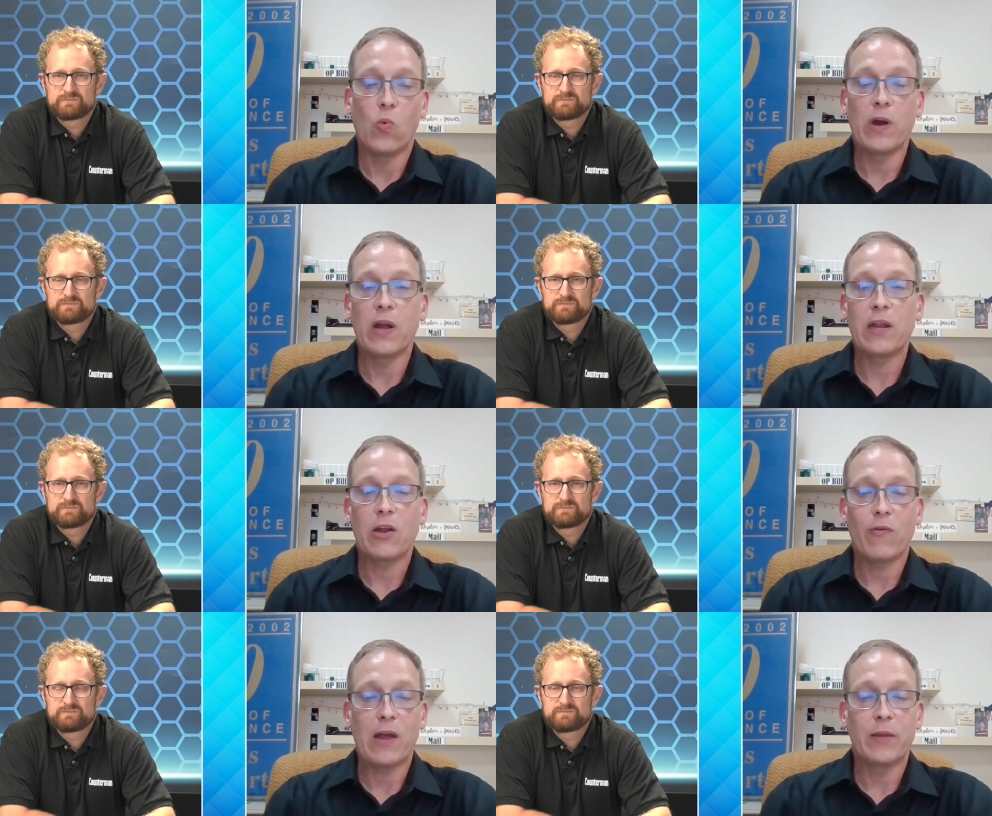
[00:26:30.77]
Speaker 1: one
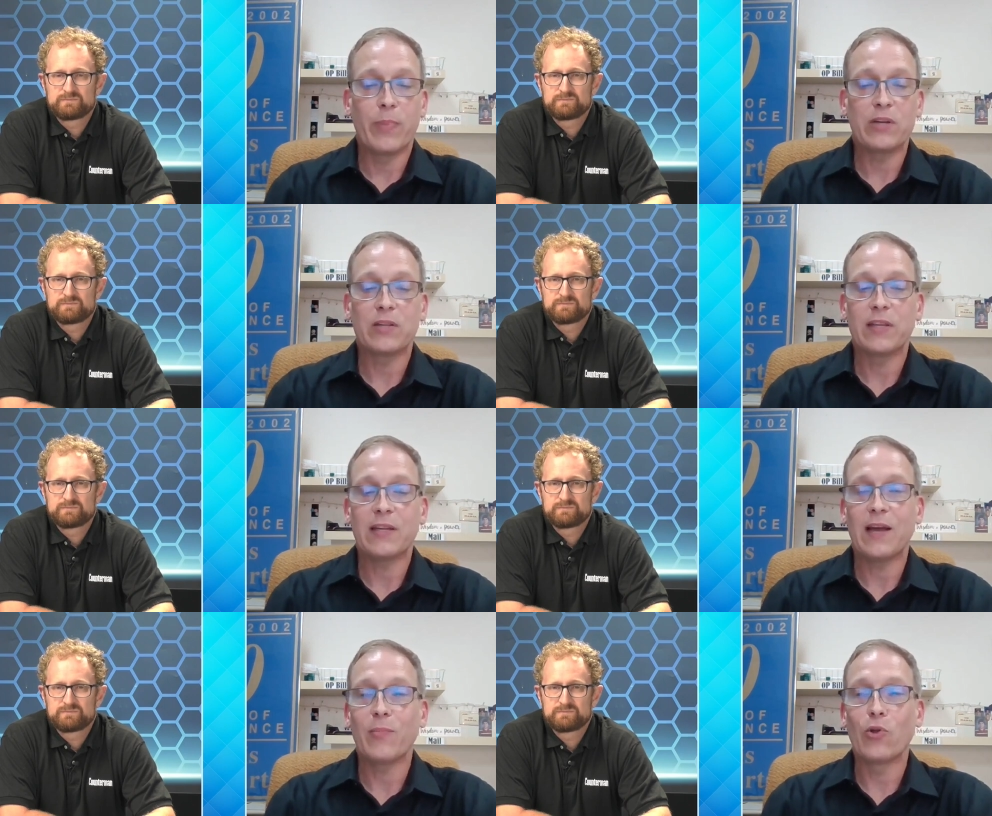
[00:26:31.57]
night corralled a bunch of the
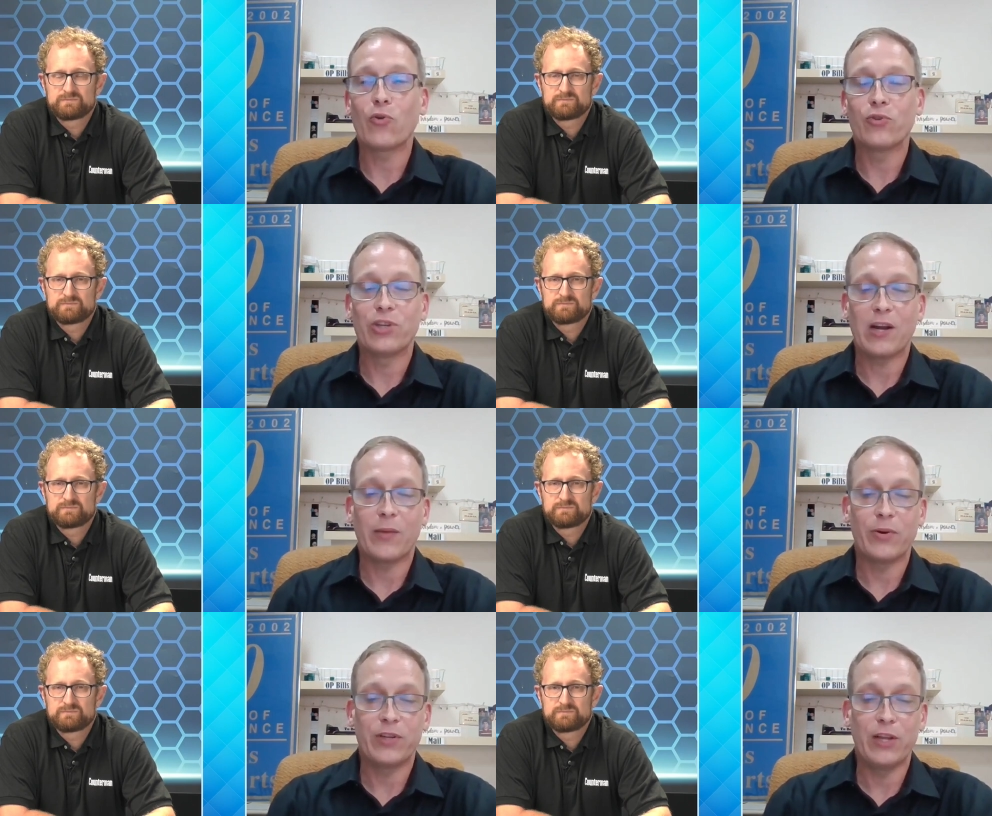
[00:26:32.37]
top local
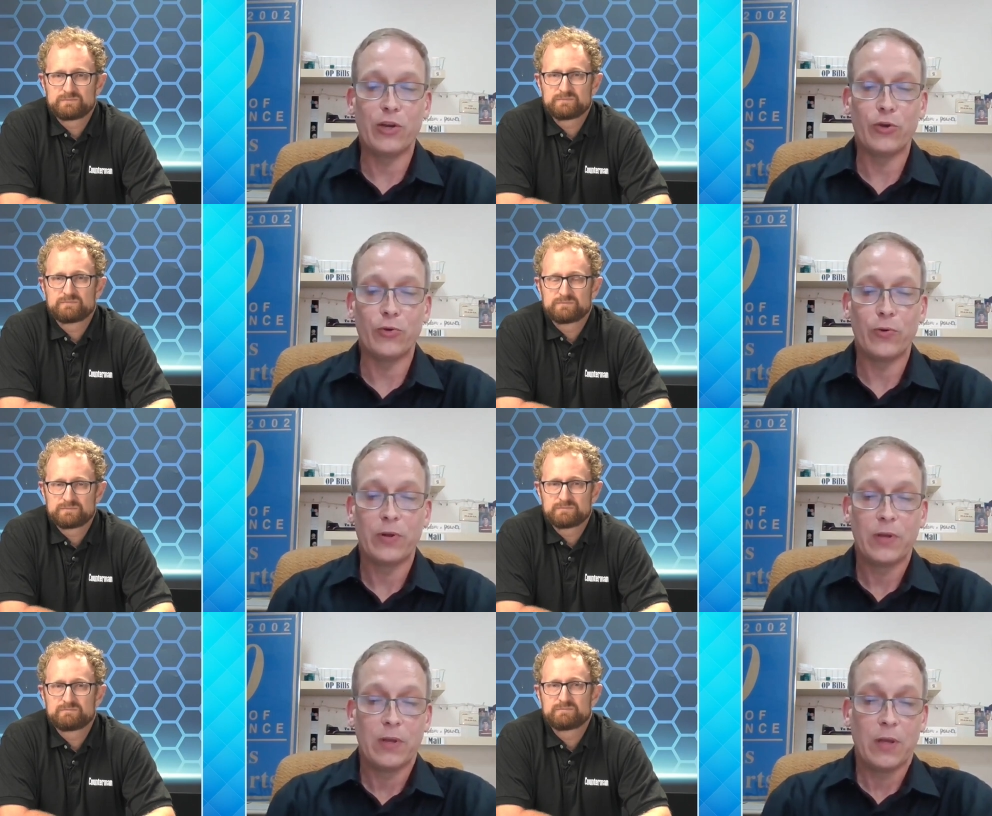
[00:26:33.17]
jobbers he knew
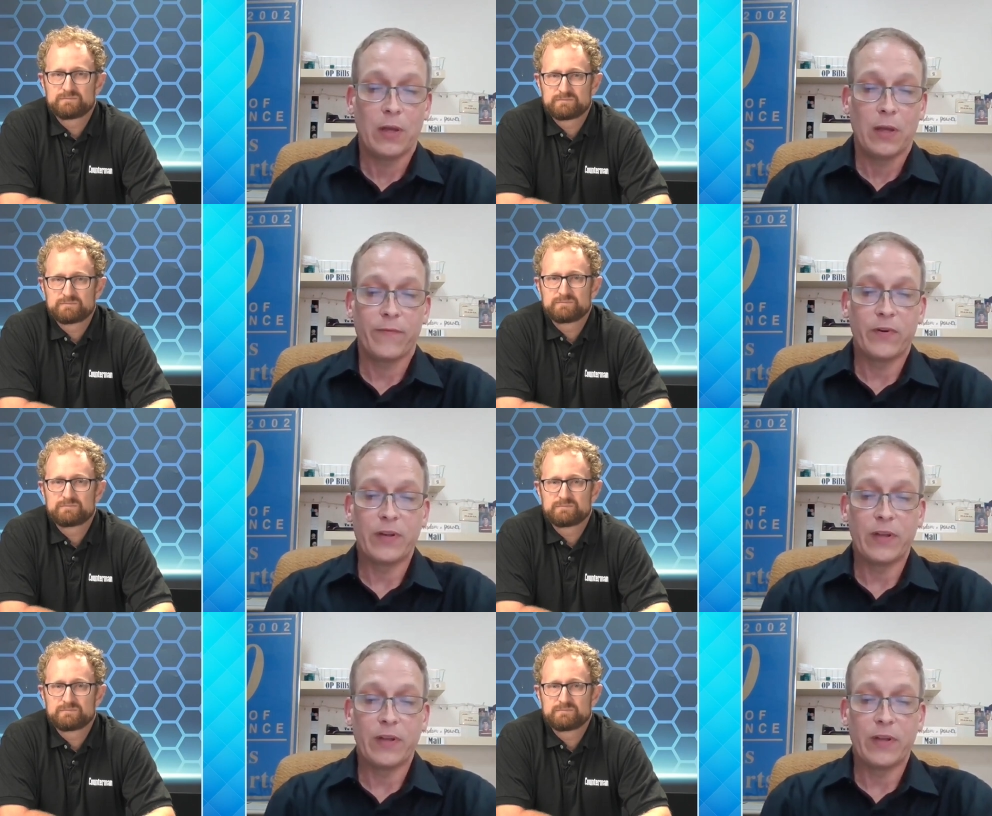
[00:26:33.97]
for